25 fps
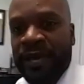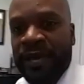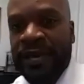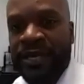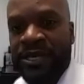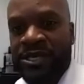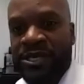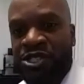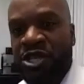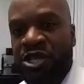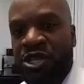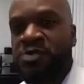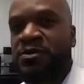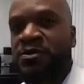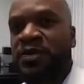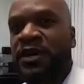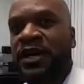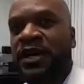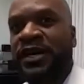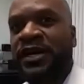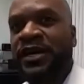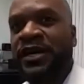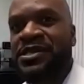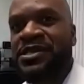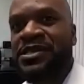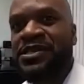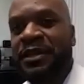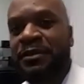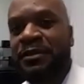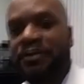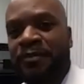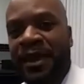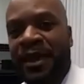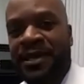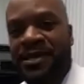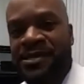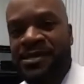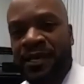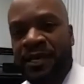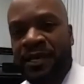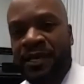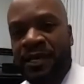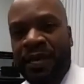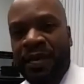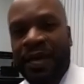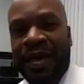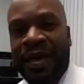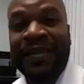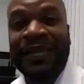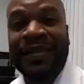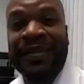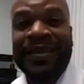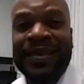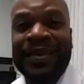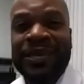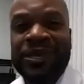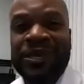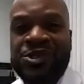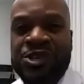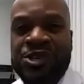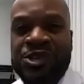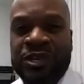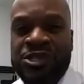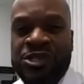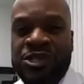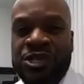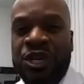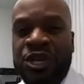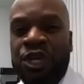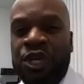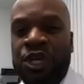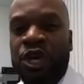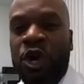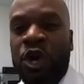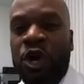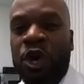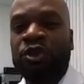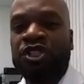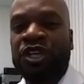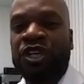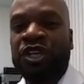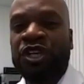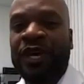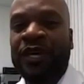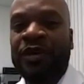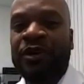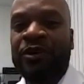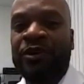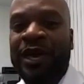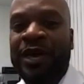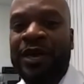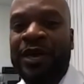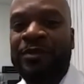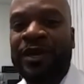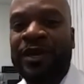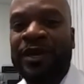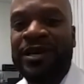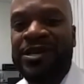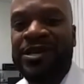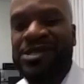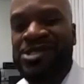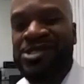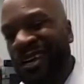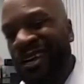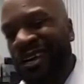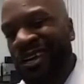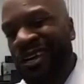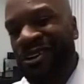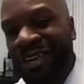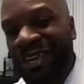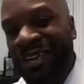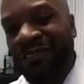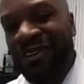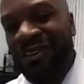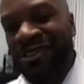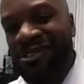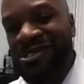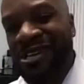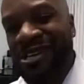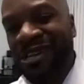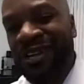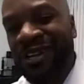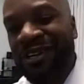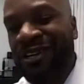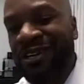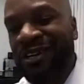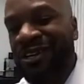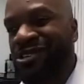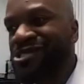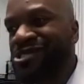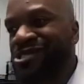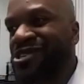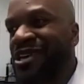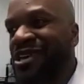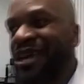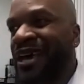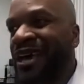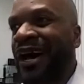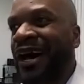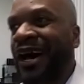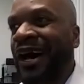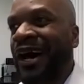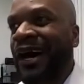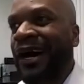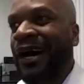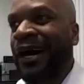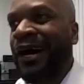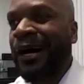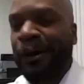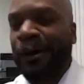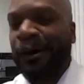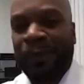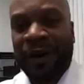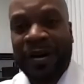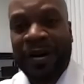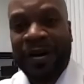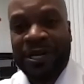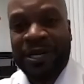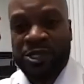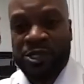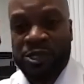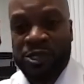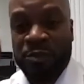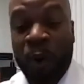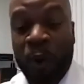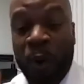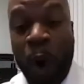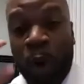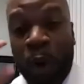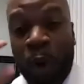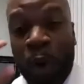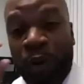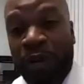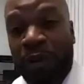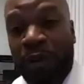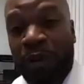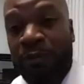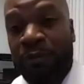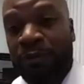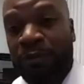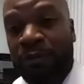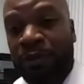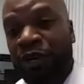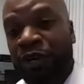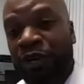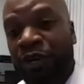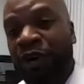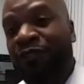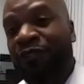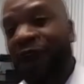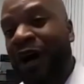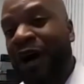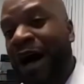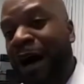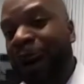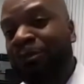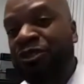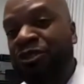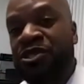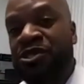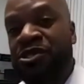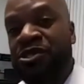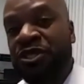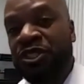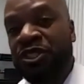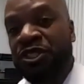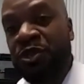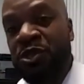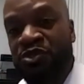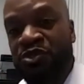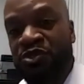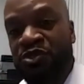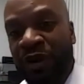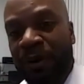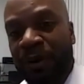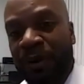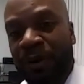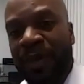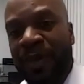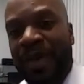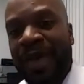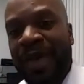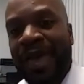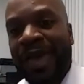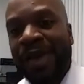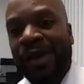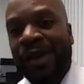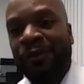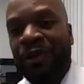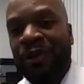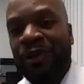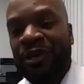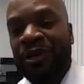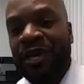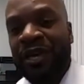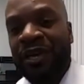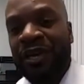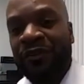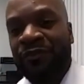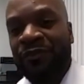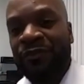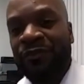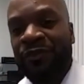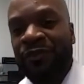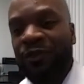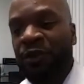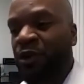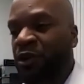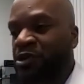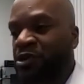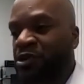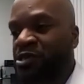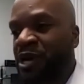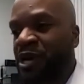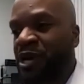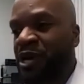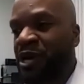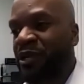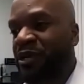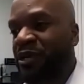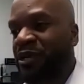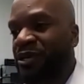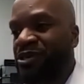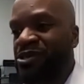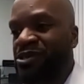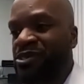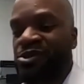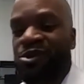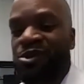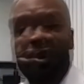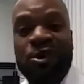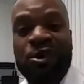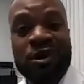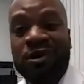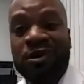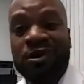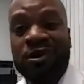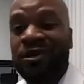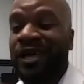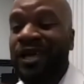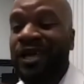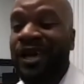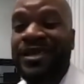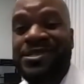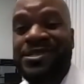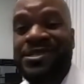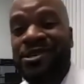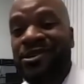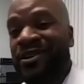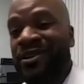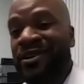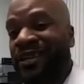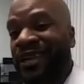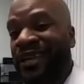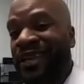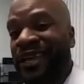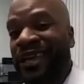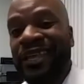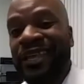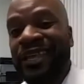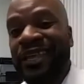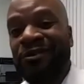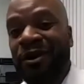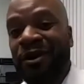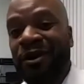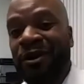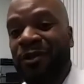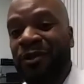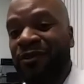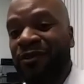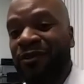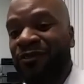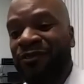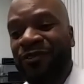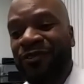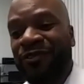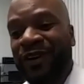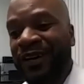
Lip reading: is just because it makes it a lot easier to negotiate, okay? Because you're giving your sellers a small number of options to choose from. And when you give your sellers or clientele in any realm of